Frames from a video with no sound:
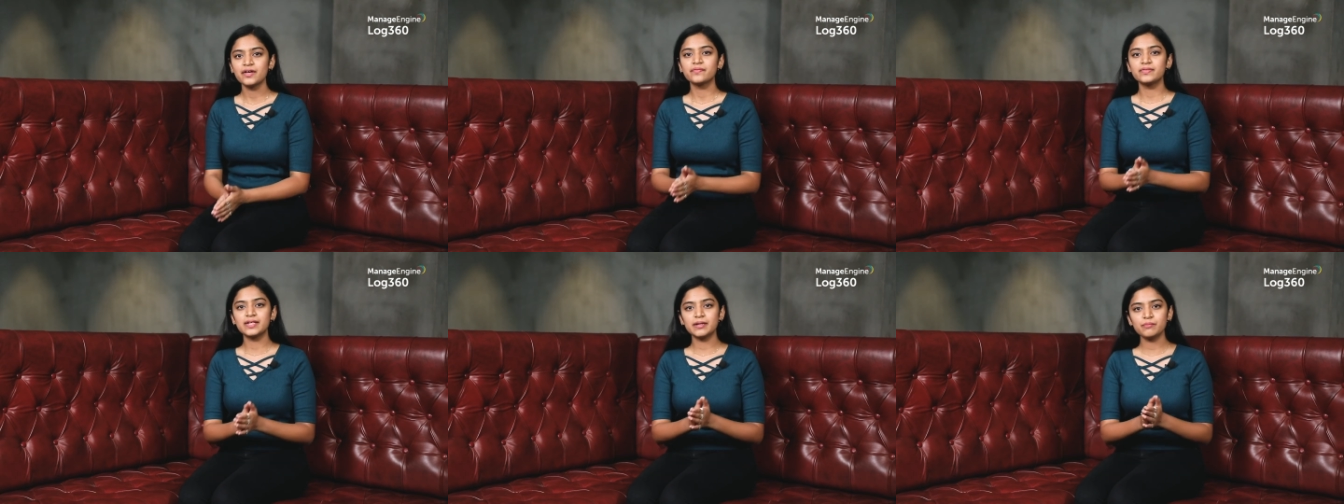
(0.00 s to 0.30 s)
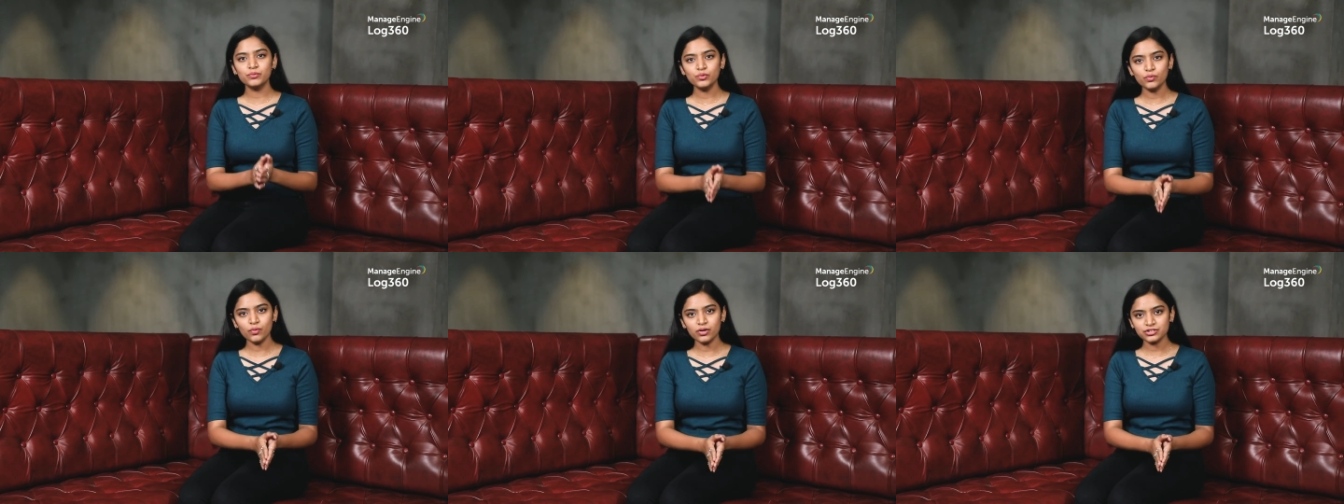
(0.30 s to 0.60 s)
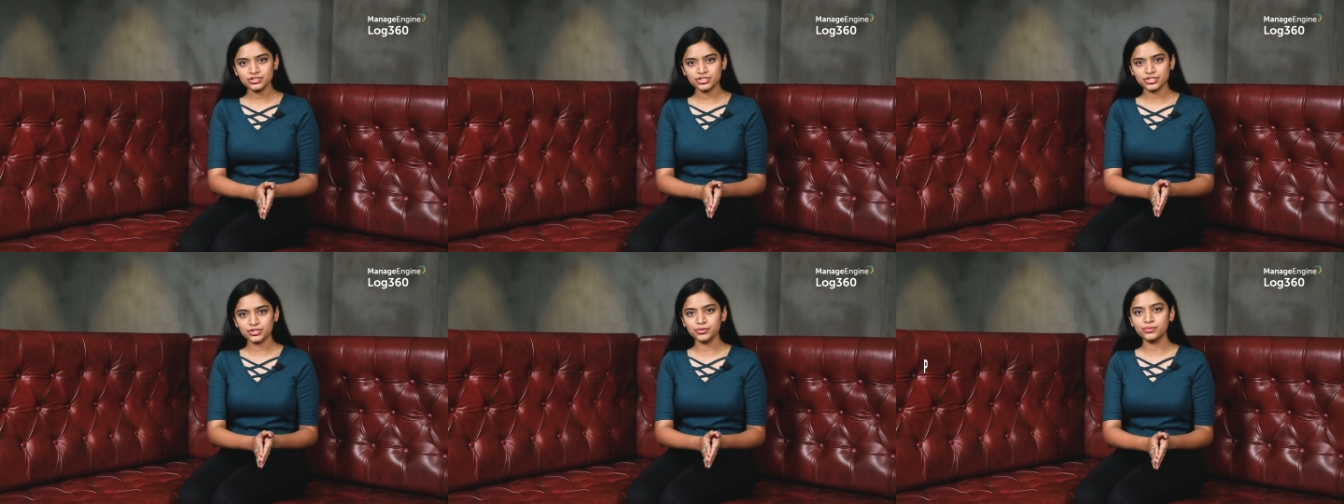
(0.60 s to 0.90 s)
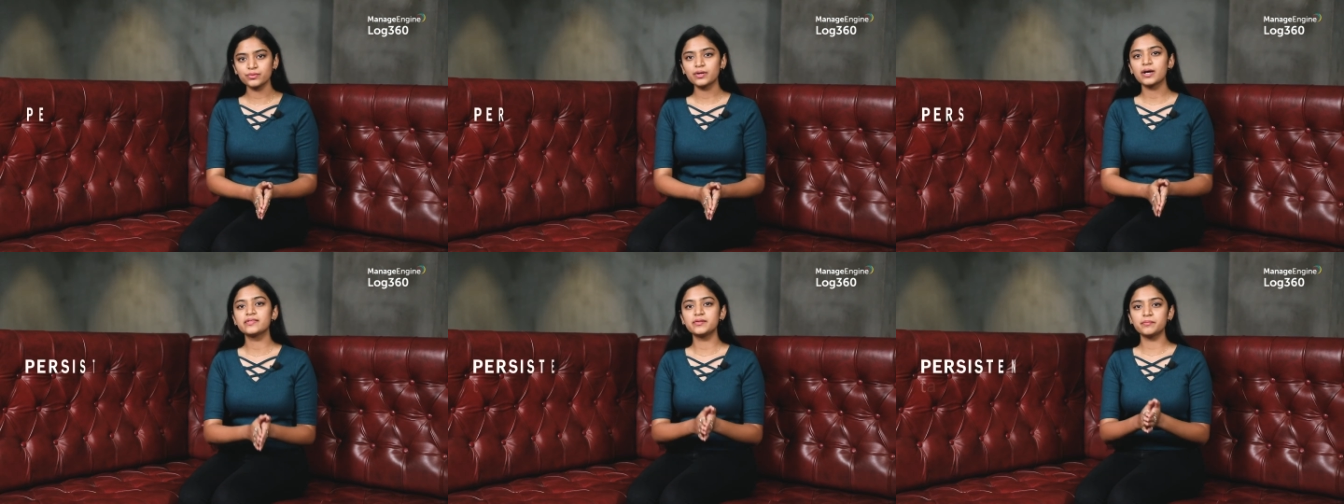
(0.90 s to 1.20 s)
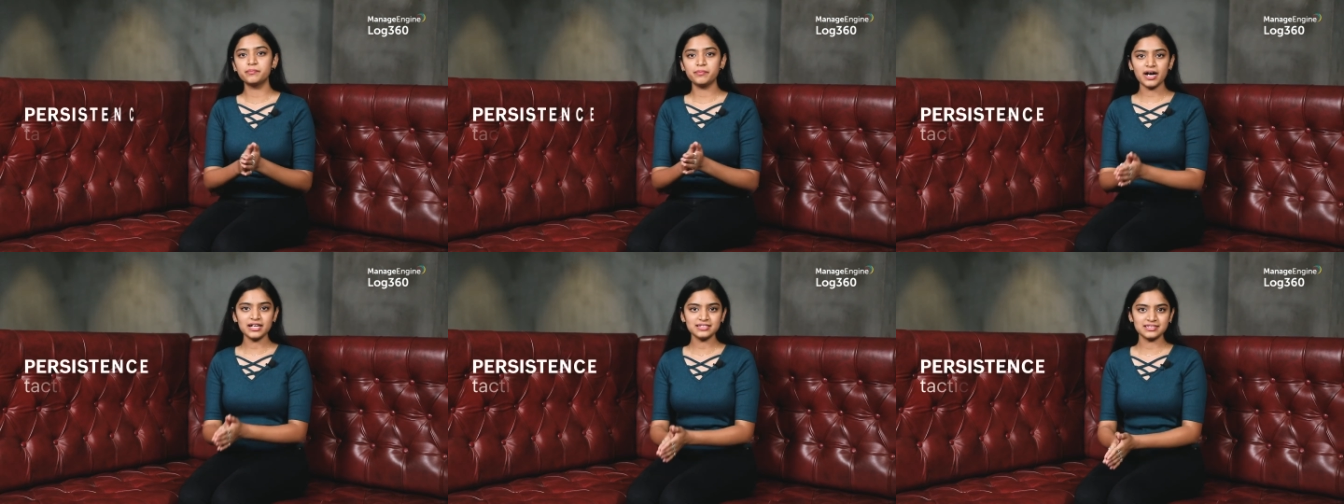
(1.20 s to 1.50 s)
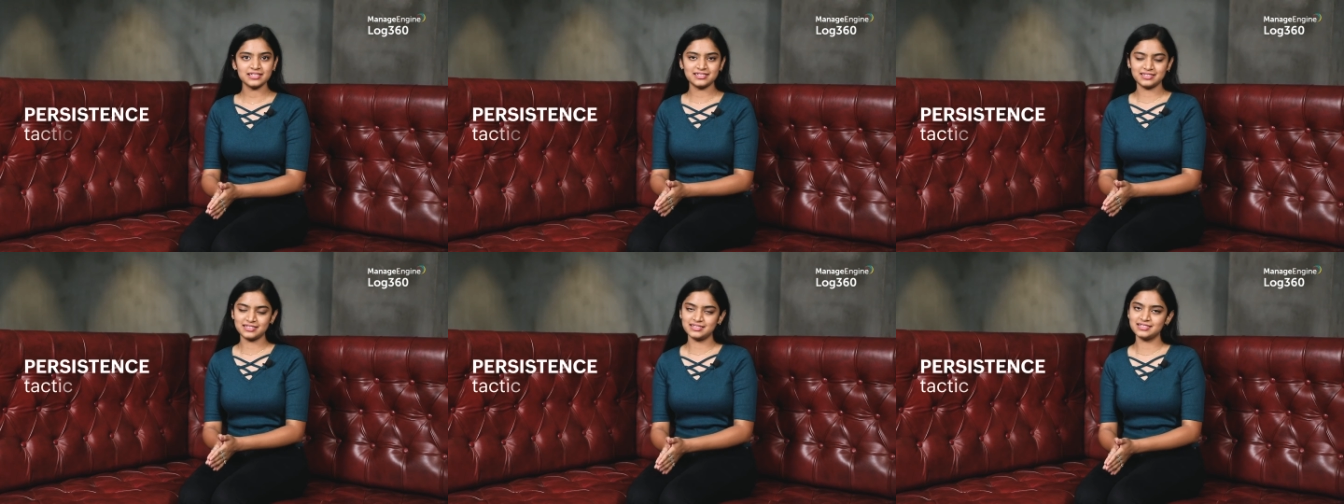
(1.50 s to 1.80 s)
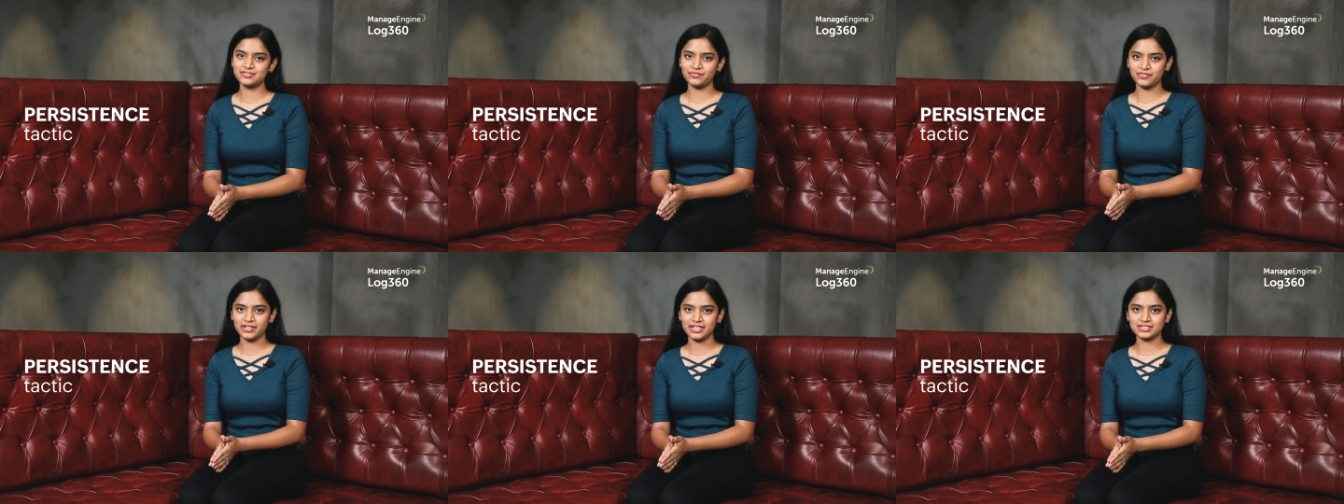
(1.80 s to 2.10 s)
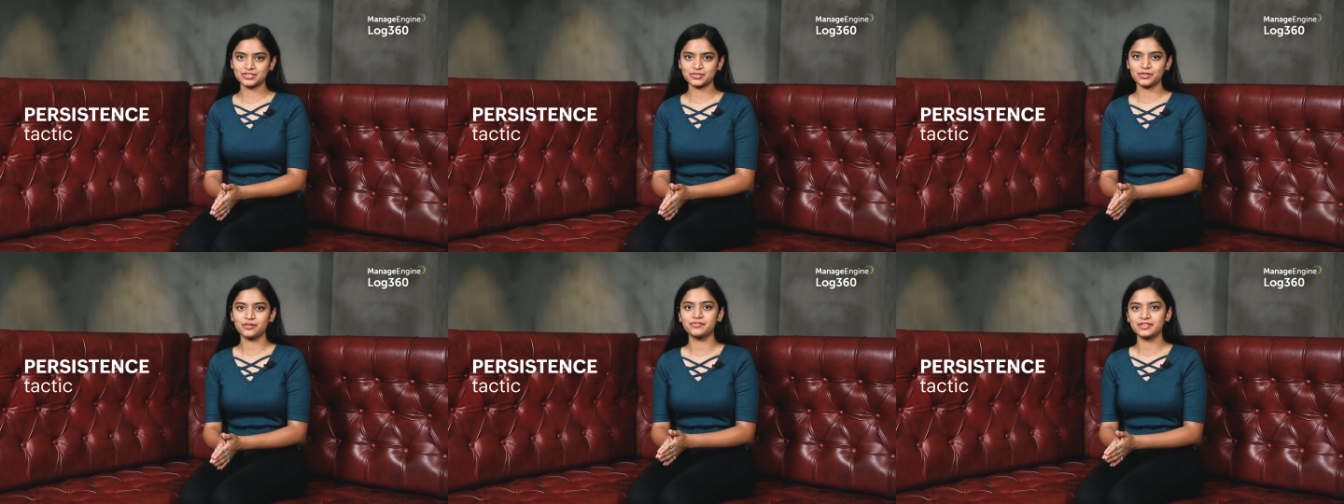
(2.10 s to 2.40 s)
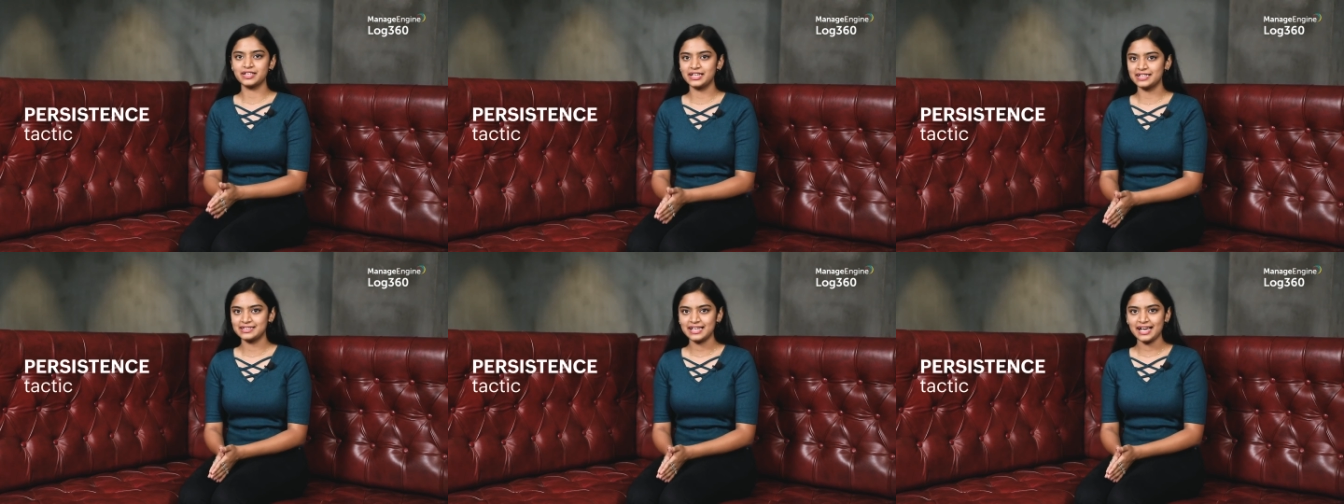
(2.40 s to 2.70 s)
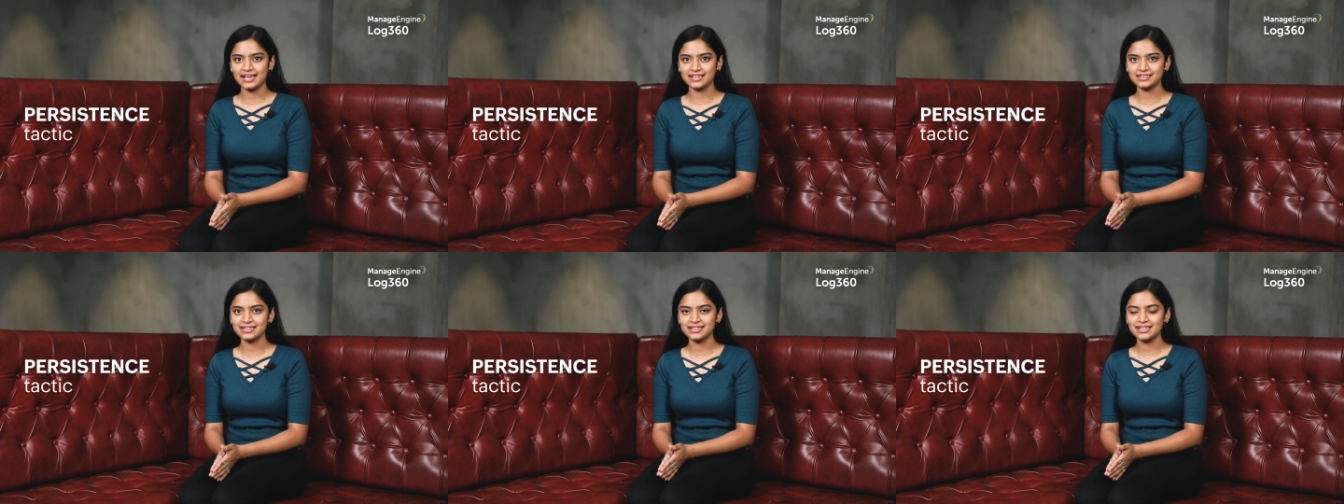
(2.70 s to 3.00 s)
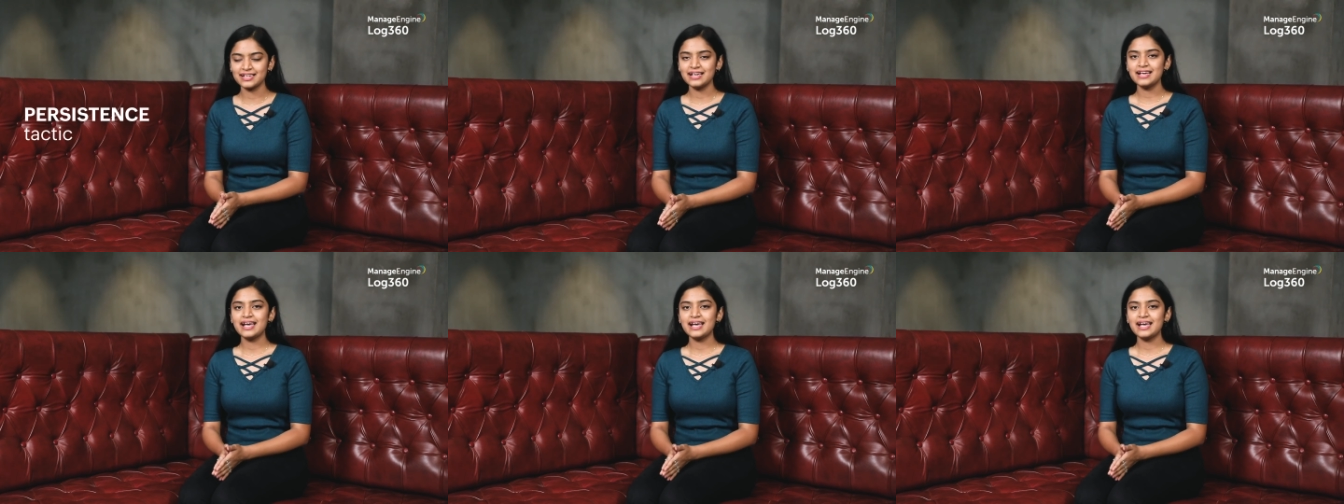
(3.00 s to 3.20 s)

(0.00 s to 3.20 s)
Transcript: they move on to the persistence phase of an attack.